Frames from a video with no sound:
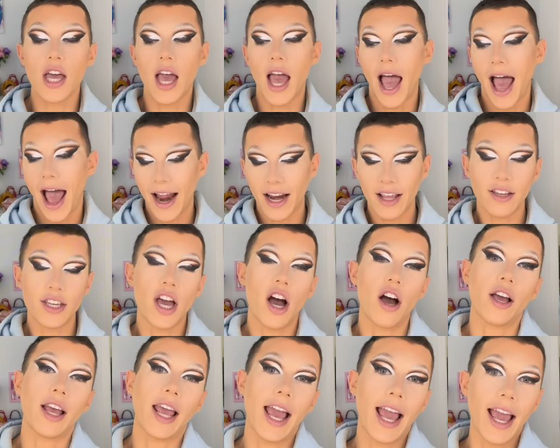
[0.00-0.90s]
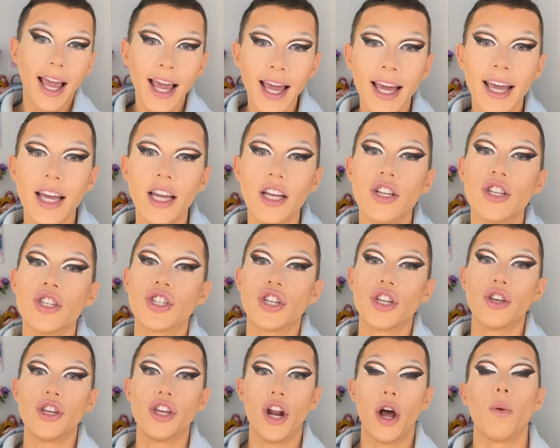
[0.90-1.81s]
at a young
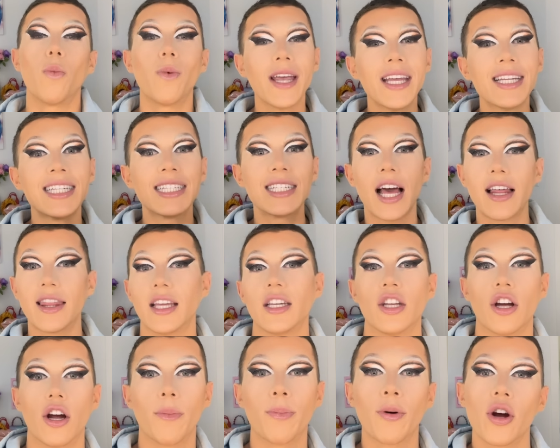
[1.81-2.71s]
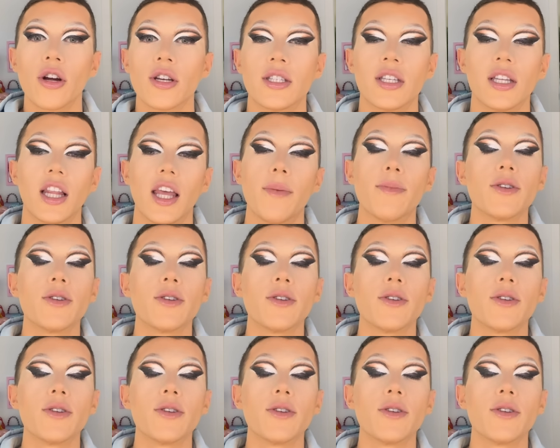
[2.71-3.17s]
age, you know, we did nothing to her personally,